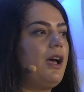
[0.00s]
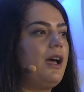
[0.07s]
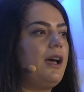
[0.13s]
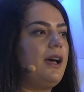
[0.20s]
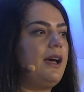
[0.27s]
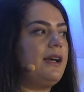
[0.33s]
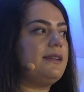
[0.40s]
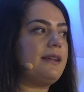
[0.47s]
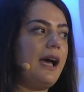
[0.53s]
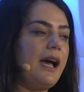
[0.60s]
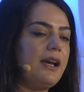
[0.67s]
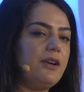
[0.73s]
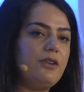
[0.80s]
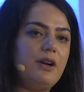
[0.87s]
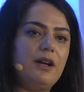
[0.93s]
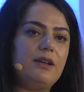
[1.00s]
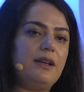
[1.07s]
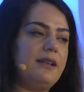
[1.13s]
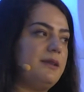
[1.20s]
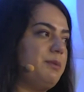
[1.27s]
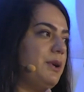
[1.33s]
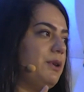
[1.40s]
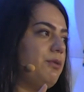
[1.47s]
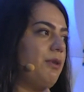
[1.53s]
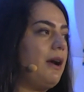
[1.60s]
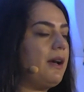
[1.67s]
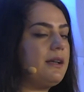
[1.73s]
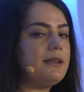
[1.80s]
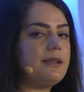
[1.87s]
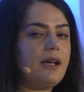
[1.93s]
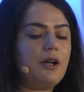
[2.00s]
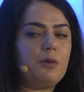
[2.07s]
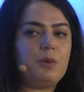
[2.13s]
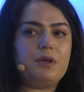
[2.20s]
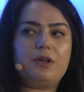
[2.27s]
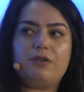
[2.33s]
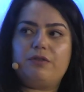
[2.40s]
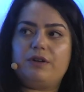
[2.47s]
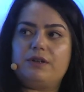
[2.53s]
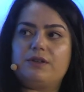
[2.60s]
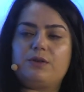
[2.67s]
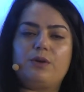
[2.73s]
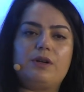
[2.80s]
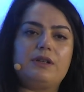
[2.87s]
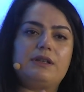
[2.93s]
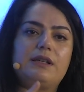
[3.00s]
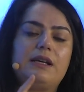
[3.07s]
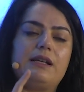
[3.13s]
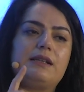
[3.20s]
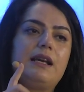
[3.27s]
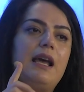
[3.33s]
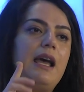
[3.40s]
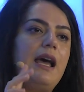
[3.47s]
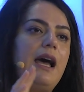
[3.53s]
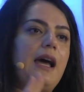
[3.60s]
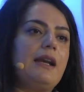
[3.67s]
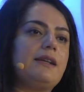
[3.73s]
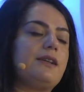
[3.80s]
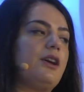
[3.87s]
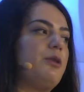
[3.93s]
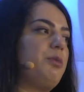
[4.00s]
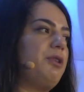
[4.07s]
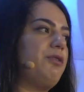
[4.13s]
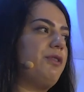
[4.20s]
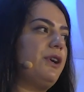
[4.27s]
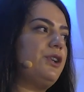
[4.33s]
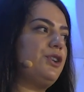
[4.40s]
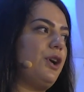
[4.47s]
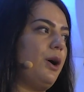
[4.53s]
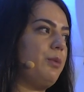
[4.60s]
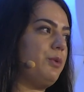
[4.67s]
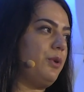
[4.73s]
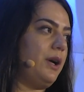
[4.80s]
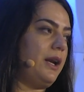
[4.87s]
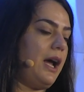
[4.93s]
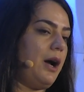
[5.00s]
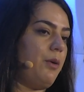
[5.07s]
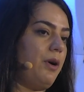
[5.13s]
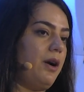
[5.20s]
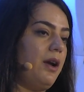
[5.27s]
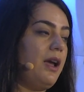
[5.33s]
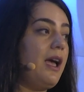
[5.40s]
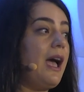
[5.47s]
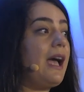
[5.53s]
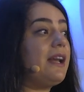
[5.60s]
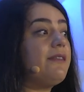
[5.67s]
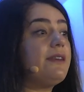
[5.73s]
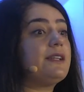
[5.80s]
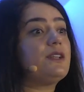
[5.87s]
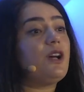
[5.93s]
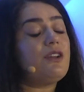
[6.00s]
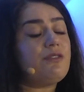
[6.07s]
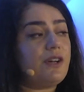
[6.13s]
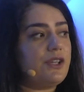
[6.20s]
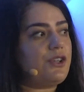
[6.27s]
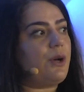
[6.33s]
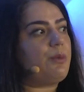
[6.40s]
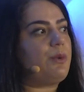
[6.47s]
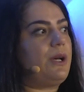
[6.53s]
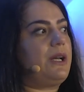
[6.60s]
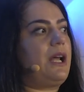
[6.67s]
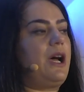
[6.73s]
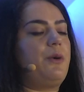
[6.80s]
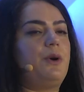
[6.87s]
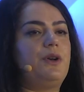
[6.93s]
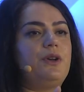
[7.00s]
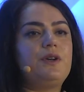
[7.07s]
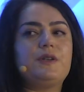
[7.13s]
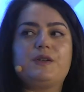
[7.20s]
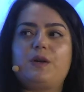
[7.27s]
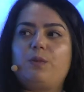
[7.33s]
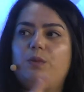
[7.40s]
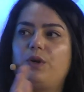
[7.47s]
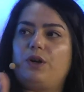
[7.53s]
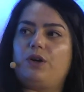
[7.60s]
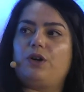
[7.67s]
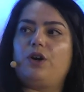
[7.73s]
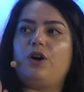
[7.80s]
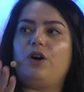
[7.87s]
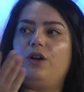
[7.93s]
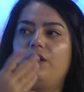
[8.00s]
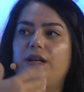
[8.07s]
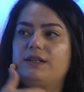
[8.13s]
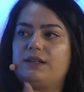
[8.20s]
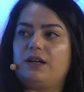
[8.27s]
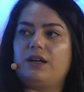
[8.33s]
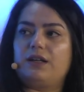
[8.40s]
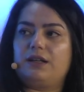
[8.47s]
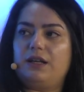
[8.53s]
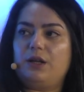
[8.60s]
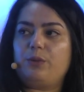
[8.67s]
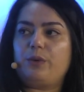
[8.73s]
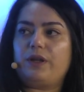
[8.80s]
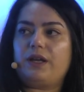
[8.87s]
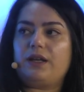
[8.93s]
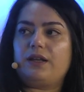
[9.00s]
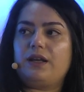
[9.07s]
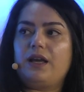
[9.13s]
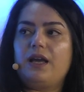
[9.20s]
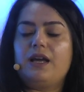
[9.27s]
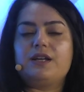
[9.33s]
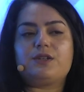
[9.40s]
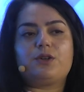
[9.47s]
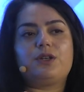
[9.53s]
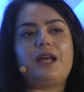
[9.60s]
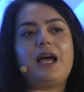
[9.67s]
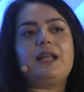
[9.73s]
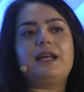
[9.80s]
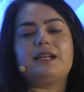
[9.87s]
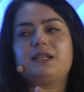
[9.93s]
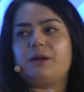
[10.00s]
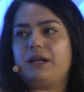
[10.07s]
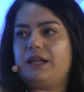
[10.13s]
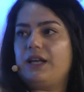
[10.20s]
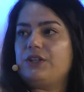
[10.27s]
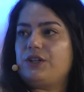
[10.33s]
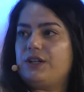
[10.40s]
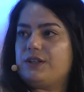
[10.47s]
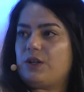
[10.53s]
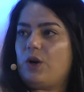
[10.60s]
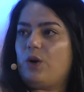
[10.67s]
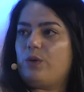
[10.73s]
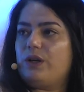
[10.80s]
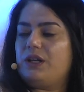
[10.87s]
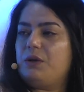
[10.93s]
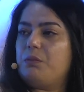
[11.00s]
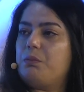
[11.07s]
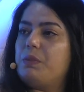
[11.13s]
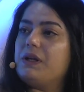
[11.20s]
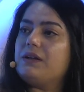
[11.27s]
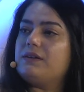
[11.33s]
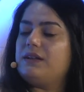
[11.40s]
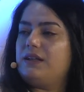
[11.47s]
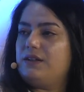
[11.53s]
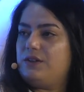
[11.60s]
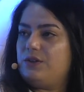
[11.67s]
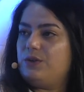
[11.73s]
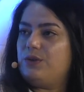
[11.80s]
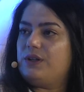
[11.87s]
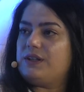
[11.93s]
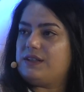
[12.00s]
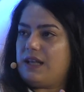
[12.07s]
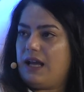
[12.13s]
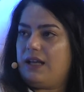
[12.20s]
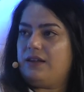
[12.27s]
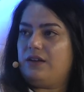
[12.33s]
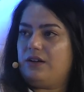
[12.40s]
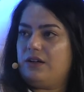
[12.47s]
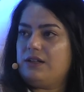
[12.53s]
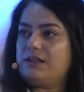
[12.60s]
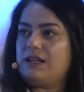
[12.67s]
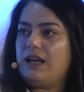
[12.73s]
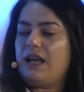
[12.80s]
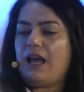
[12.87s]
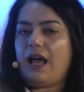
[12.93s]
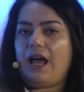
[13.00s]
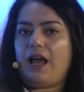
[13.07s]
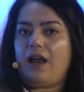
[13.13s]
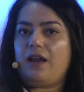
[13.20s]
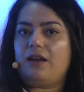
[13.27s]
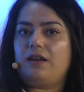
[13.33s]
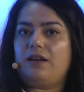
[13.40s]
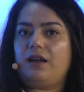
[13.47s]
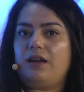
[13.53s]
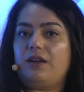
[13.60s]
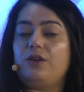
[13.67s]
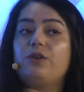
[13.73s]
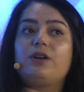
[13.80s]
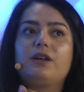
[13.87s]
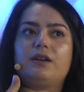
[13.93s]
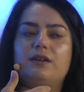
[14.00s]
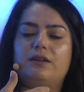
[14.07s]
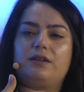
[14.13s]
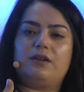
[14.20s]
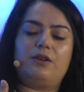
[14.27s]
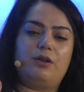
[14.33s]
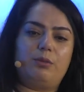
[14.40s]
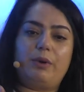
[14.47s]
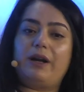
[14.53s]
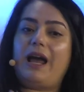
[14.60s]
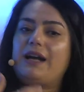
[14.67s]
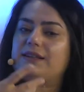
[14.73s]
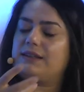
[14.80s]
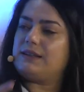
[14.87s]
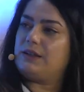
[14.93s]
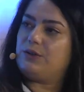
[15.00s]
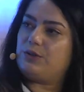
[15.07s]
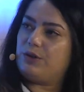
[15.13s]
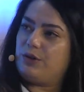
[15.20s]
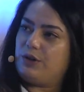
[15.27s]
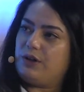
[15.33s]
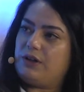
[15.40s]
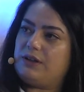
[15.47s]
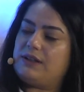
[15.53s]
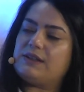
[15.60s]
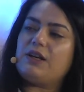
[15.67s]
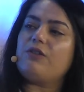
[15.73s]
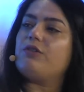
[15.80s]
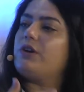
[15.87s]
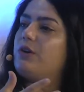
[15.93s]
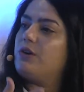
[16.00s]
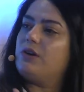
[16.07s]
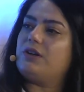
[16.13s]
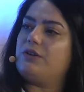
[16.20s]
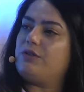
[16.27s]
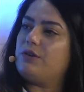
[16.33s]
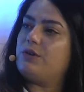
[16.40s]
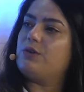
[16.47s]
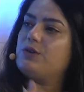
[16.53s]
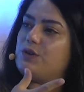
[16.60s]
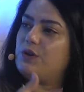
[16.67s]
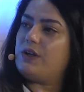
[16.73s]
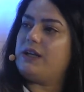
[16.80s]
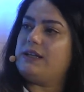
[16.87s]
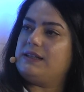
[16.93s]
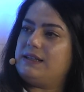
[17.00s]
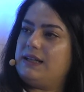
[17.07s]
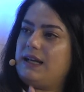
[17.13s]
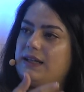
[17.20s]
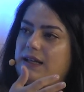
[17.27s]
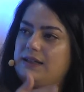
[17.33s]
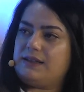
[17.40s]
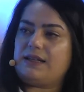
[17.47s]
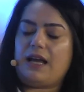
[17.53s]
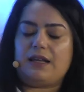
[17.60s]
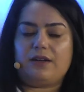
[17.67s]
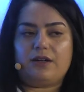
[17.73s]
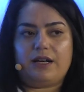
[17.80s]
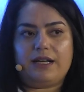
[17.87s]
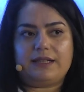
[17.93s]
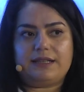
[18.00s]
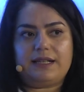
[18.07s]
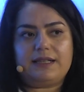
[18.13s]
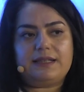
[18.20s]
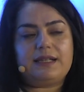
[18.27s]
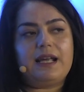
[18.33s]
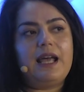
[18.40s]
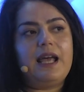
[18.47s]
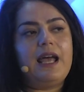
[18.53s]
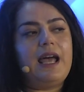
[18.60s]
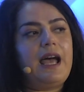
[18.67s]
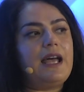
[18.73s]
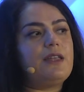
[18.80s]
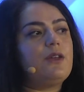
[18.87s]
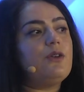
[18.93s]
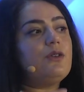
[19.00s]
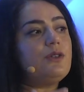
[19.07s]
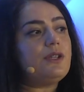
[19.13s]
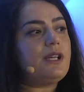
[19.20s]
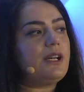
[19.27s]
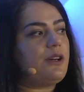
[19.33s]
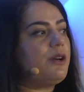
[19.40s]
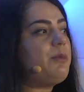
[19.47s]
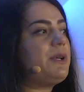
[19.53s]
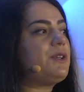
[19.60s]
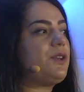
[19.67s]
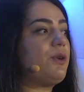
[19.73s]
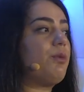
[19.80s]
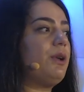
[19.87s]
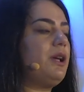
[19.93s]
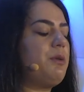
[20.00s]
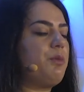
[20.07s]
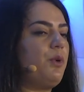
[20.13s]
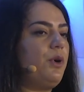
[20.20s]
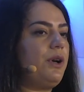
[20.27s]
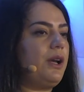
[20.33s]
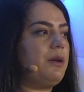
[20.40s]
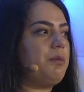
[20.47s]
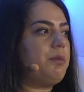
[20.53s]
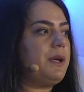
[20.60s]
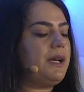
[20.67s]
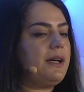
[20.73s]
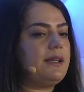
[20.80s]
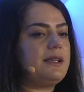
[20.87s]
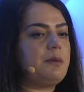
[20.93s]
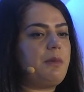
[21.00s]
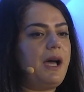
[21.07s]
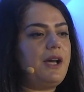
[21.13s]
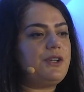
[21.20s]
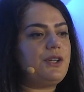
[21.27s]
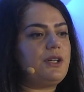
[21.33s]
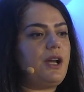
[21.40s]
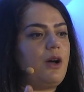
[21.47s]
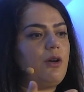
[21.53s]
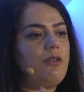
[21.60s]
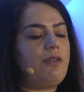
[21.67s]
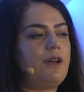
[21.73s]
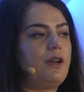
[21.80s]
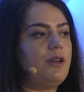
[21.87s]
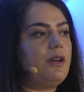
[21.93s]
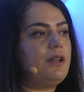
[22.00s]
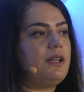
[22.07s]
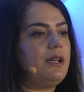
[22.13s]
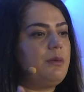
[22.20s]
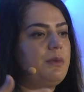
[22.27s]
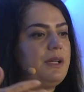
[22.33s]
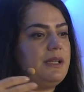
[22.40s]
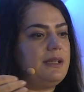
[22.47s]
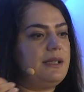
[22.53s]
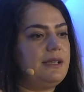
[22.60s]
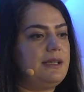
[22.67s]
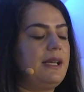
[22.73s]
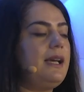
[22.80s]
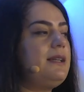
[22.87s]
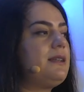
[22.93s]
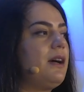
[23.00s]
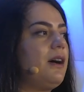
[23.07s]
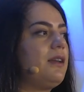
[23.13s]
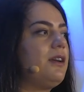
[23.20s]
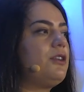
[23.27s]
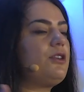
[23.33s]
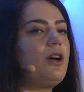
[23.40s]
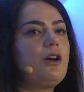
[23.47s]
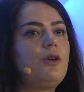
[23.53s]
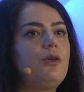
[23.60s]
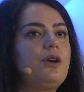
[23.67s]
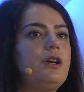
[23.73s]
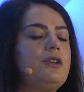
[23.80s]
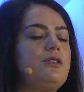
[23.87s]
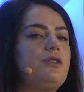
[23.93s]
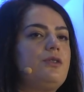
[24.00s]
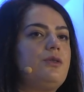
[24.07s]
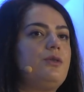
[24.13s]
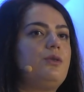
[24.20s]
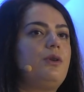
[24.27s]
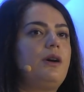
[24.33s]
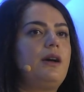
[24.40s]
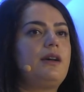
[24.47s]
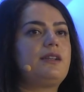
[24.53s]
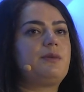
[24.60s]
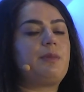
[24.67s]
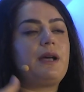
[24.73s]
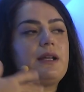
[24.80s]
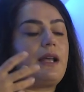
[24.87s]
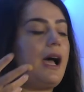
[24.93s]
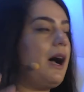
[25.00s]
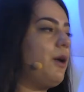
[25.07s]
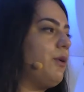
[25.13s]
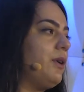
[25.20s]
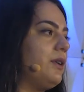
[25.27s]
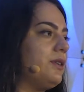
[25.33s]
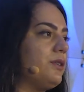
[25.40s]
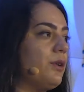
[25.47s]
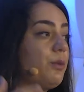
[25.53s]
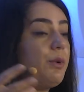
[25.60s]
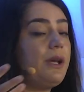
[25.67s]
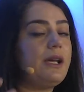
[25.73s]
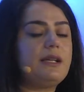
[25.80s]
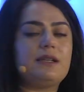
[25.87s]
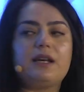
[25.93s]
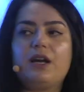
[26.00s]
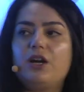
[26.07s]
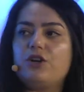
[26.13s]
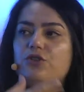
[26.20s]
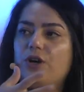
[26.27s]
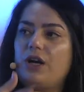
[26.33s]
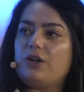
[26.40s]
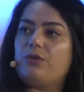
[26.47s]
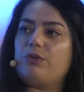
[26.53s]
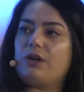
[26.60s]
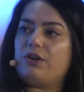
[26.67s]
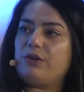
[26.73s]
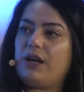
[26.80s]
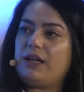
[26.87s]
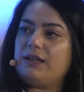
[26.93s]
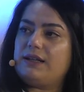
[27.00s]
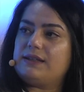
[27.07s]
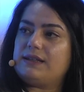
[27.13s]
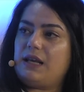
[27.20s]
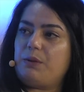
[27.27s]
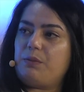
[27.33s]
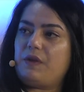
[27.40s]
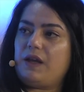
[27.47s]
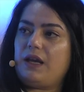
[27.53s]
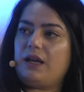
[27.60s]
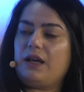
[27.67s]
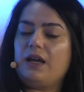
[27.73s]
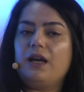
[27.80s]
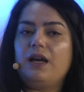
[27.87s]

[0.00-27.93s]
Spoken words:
is accurate, it's been reconciled with different sources, and it's going to be fresh up to an hour. And if it's not fresh up to an hour, there's someone on call that's going to deal with it. So that expectation is already built into the standards, and you can, by accessing through your discovery or different tools, you can see that that standard exists. And those agreements are really important, because imagine now if another team needs this data, they're not going to spend hours or weeks trying to recreate the same thing.